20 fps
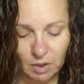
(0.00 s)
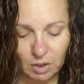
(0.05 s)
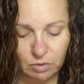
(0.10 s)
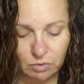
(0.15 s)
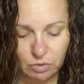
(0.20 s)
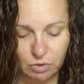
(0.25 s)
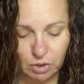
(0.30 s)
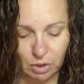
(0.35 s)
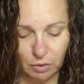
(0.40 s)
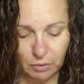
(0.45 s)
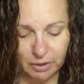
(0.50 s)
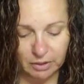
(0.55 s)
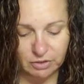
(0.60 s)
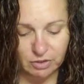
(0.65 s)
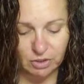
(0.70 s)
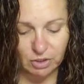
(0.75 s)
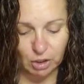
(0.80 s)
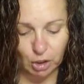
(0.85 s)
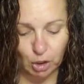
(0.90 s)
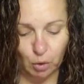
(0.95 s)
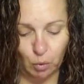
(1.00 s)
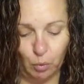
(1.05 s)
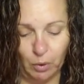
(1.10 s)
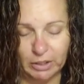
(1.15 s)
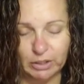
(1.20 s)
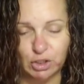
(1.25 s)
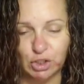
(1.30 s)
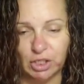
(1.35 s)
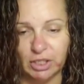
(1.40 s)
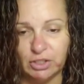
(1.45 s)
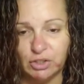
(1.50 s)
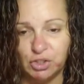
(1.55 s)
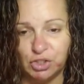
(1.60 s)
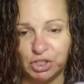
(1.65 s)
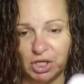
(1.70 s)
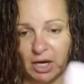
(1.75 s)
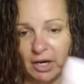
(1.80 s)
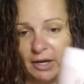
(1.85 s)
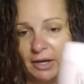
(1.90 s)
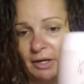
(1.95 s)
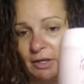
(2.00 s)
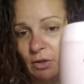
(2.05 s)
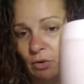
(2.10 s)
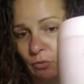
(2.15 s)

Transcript: So it's the Quench and Shine